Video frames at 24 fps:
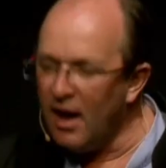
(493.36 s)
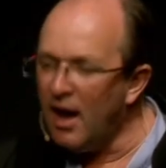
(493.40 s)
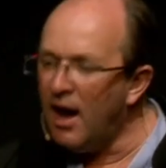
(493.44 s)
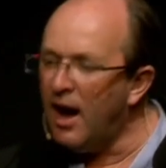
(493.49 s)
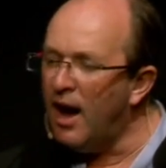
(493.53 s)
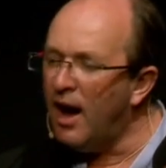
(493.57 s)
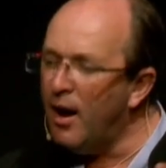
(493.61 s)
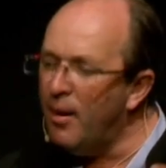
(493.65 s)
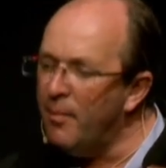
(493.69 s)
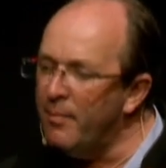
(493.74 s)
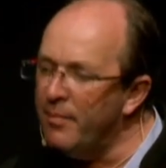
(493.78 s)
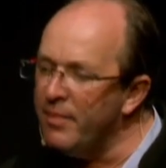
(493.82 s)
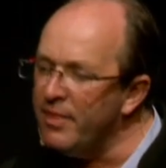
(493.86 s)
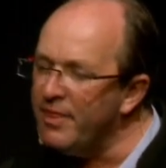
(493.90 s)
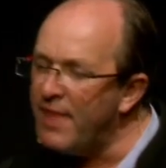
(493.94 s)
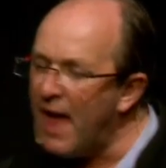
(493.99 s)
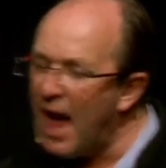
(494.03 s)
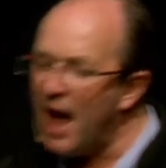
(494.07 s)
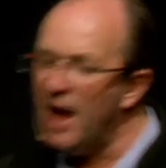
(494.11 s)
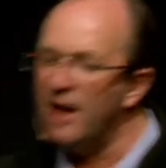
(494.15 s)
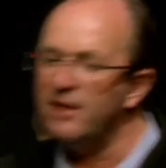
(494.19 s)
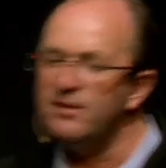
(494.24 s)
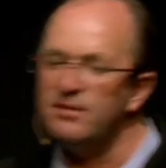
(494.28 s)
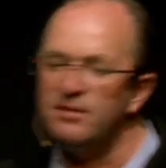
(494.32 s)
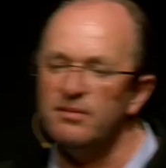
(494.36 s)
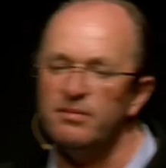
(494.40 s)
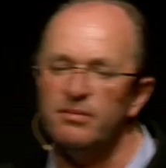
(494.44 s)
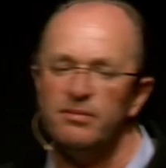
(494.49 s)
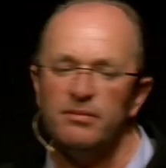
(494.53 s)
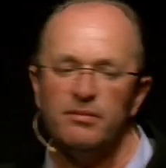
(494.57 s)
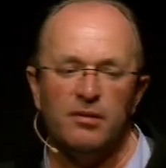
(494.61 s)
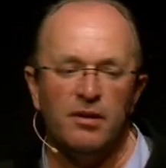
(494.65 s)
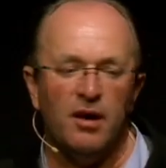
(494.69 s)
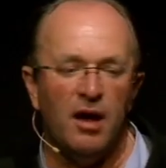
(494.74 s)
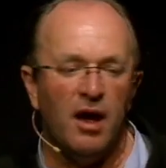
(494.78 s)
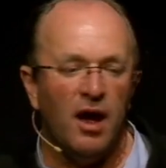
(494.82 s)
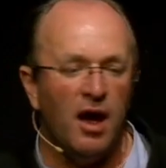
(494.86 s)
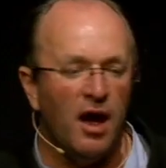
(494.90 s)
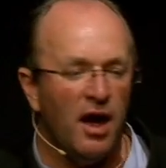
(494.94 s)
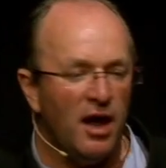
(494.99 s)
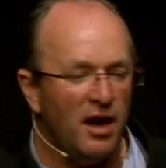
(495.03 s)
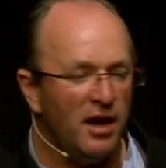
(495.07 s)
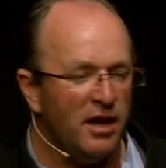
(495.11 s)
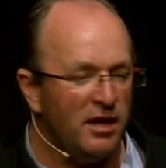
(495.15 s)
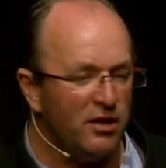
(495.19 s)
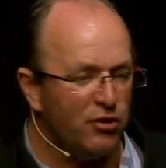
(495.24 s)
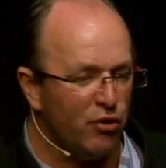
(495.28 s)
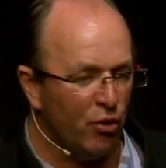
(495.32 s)
um, that
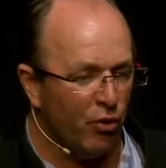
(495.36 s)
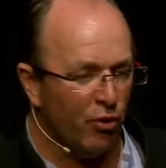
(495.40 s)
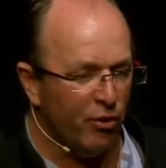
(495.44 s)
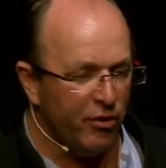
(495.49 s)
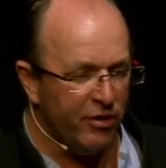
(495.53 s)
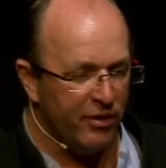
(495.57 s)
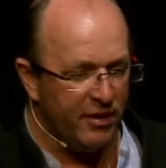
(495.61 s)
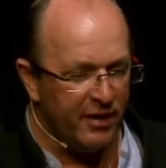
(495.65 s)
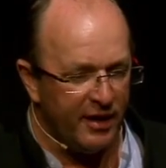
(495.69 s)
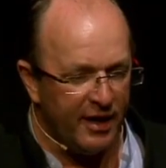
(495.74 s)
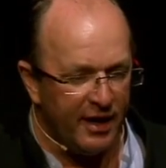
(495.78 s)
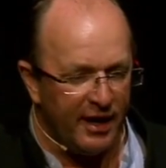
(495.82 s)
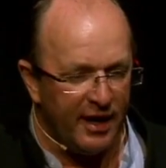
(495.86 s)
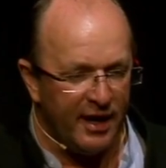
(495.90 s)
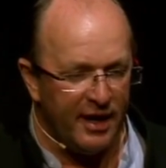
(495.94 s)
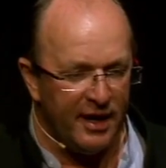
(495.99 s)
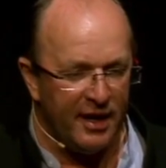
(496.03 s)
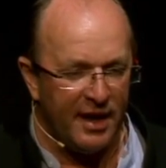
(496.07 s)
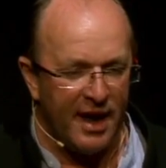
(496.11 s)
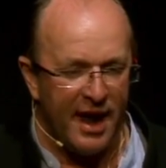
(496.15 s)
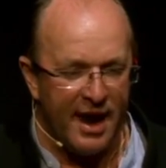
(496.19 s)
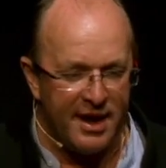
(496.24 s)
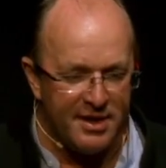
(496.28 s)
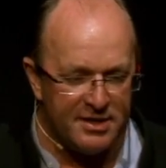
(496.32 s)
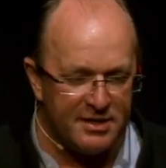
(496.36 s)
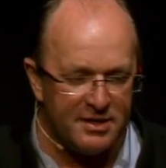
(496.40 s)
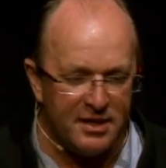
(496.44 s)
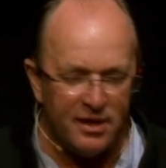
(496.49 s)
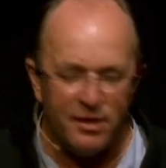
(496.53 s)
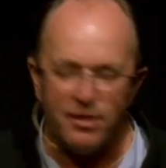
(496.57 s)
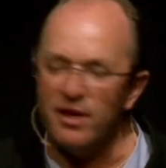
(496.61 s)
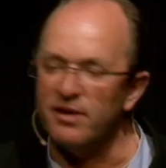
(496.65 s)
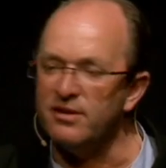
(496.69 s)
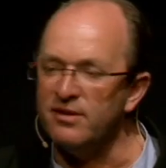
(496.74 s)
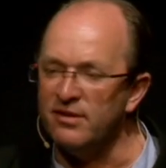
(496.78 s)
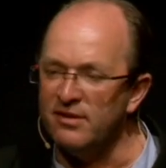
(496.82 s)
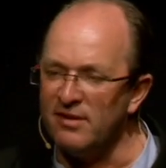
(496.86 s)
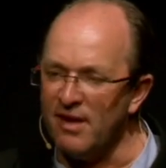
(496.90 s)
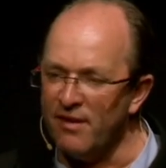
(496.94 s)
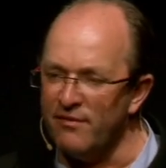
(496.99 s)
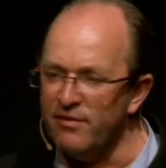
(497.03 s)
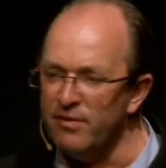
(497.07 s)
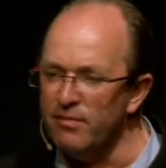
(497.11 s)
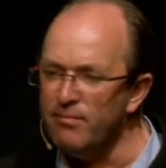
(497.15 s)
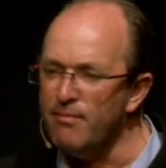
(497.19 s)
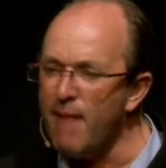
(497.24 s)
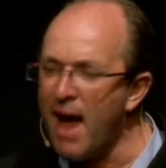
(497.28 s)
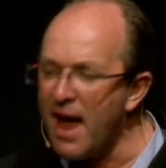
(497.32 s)
early dawn in
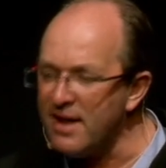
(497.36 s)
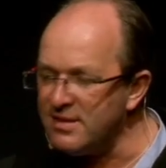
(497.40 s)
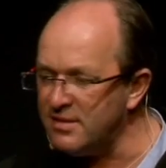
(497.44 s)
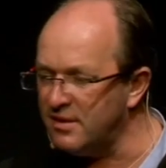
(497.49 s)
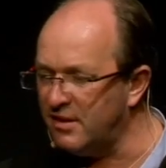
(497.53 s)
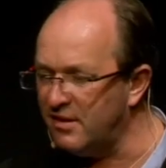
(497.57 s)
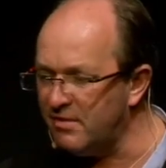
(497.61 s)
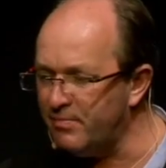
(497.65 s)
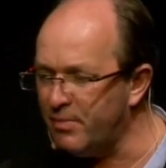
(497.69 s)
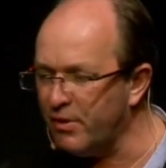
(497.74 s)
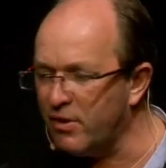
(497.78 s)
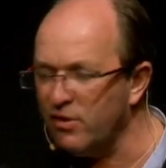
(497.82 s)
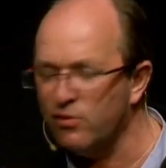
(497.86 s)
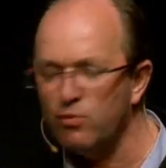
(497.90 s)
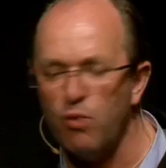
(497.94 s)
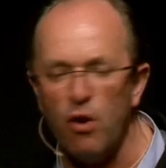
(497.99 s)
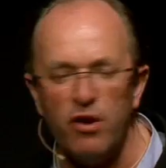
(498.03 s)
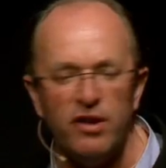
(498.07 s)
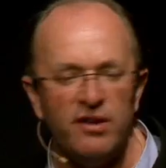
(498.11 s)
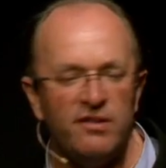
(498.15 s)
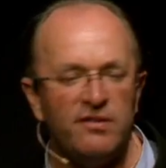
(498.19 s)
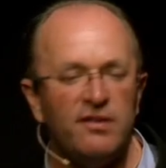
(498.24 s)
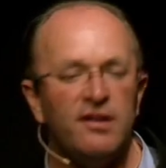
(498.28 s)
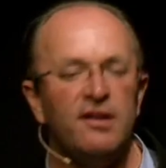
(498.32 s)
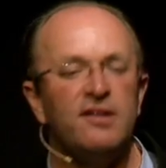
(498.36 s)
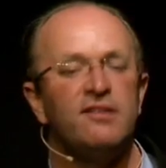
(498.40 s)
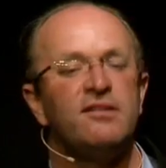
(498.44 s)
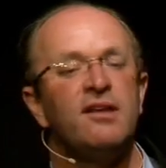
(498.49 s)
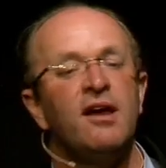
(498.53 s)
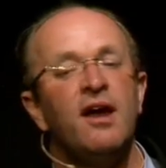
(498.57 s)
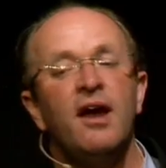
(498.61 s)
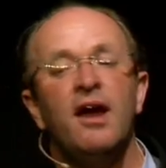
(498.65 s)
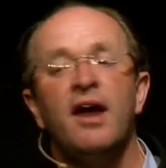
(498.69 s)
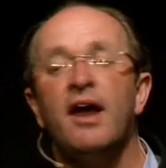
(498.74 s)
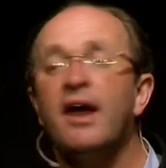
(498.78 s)
1837 matters because what he sees